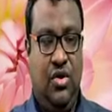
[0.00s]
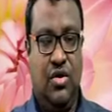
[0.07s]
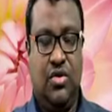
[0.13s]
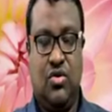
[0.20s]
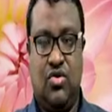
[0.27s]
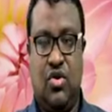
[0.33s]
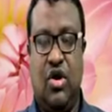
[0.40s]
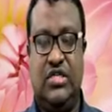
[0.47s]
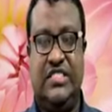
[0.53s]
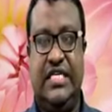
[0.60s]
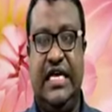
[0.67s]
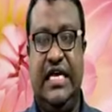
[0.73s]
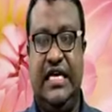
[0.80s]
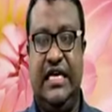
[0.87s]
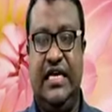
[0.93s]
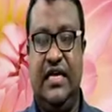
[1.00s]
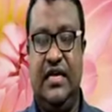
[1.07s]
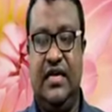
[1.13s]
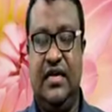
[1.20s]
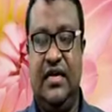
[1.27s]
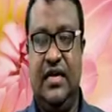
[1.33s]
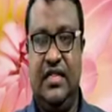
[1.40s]

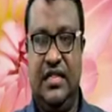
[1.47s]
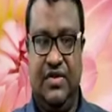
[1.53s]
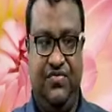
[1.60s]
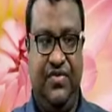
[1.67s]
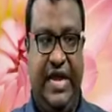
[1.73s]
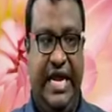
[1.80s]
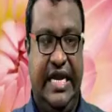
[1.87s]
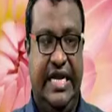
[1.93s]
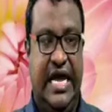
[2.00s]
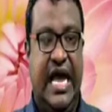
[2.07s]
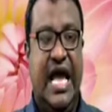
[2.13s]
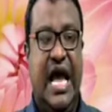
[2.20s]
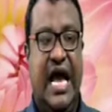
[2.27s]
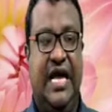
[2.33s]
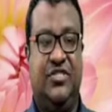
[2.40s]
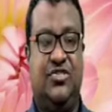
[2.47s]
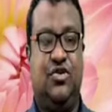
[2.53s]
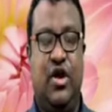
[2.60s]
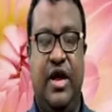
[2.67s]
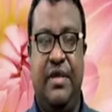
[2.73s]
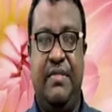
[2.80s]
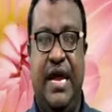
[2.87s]
crossing the field, I
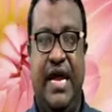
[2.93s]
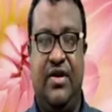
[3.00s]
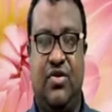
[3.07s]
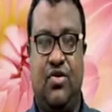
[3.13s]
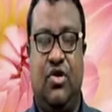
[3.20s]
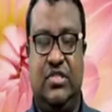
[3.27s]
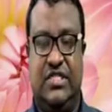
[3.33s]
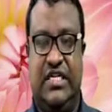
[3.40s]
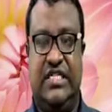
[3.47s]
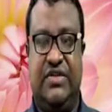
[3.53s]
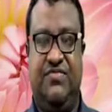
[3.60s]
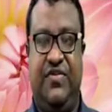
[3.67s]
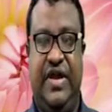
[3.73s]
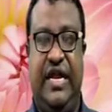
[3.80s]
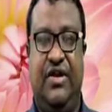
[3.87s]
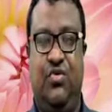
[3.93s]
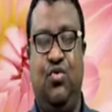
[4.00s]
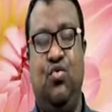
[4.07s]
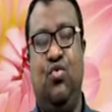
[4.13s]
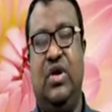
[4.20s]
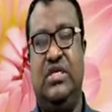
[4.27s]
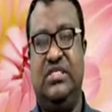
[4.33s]
saw a man crossing the field
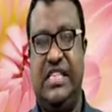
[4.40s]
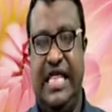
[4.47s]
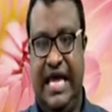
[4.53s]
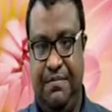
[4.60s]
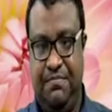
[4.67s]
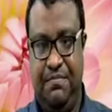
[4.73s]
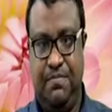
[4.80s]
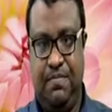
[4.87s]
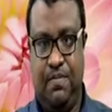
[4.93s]
who was lame.